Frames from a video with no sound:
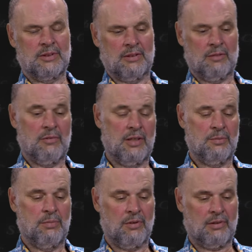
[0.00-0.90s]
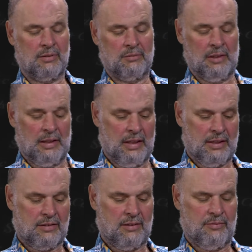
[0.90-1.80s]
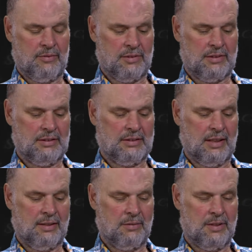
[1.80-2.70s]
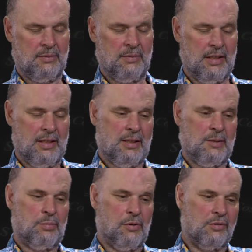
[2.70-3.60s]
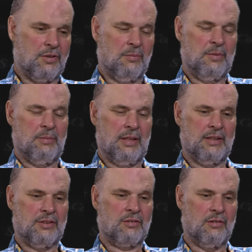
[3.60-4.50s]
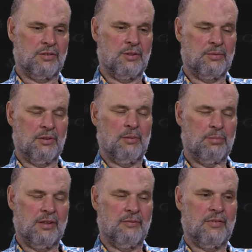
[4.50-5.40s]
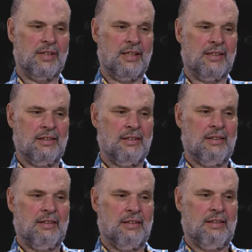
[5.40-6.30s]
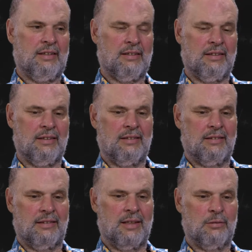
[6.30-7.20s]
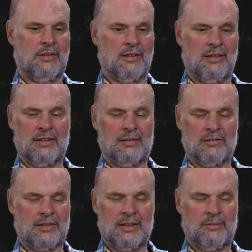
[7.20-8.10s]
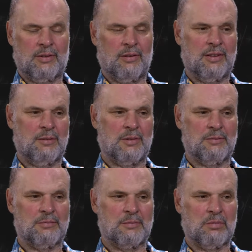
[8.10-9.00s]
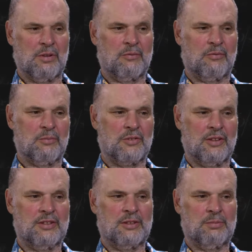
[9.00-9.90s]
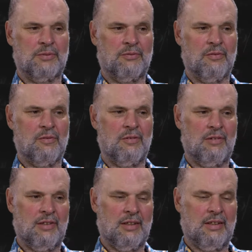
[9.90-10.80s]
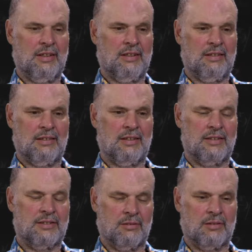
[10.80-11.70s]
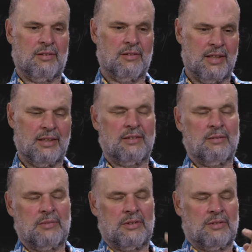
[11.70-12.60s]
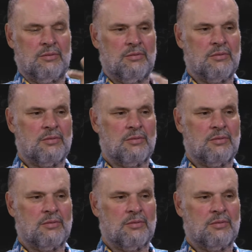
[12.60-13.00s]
I'd read his book, and I was kind of interested in studying with him. And Paul told me about the scholarship, so I applied for that. And they were delighted because they never got anyone applying from sciences before. And so I got that, and I went to